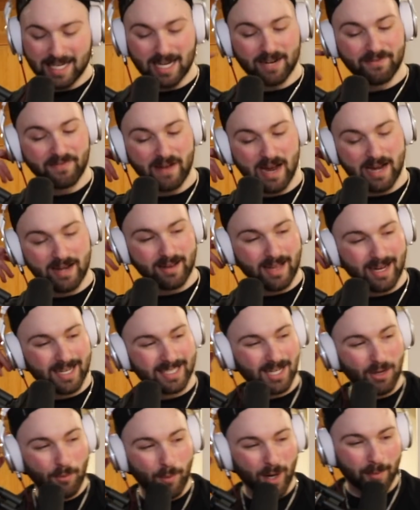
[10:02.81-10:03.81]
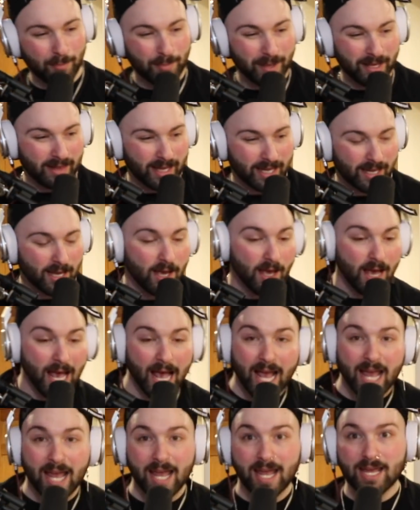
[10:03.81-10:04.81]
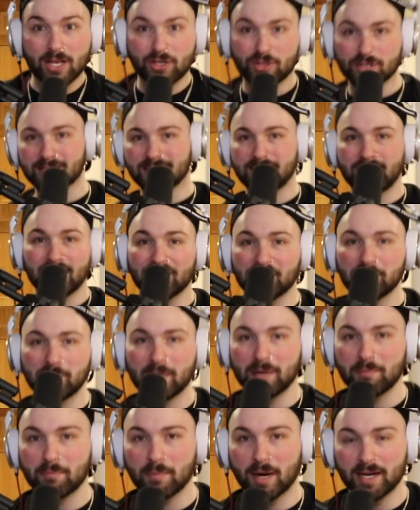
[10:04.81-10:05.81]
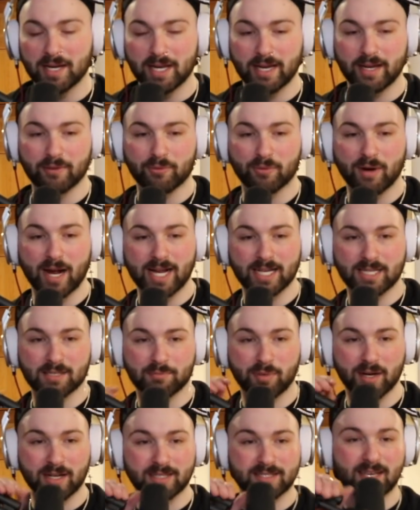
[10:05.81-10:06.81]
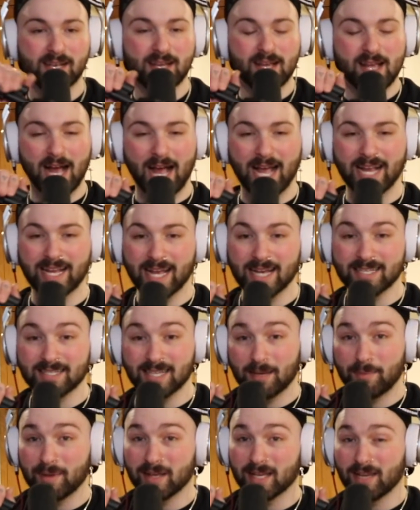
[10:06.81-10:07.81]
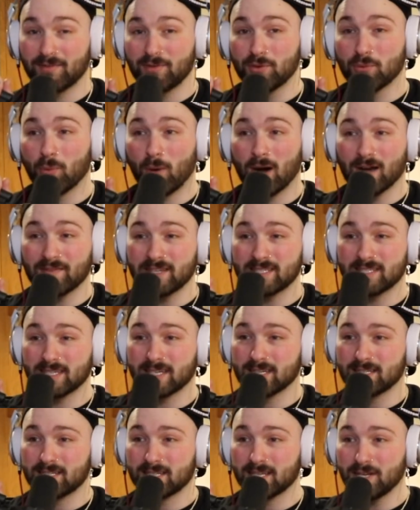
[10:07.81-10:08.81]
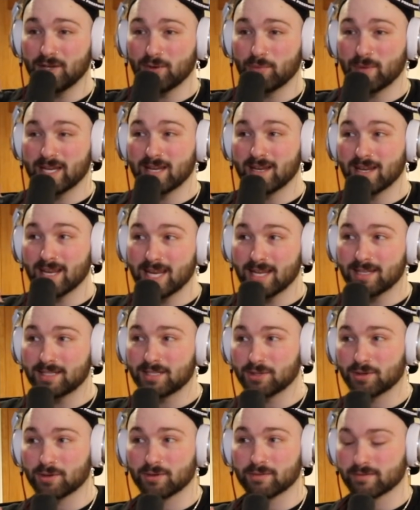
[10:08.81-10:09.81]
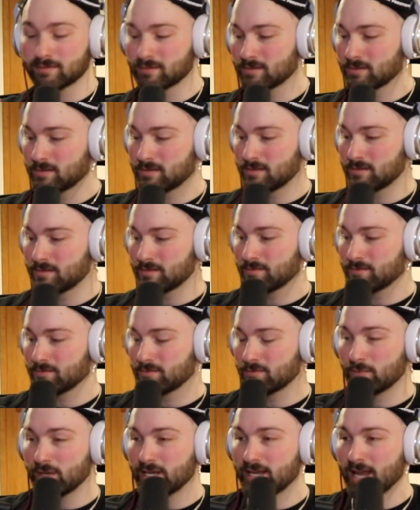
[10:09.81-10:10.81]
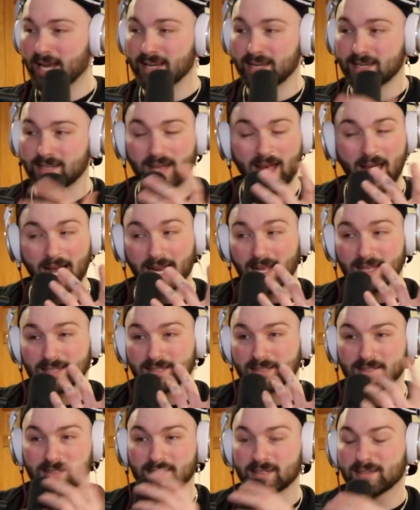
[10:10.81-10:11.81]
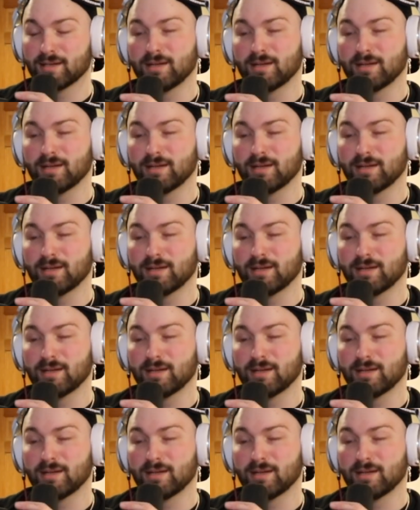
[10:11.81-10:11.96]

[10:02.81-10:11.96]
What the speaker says: I gotta find, because I don't want to be like, hey, just give me money, right? But I guess I could be like, if you want these to continue, I need to, I guess,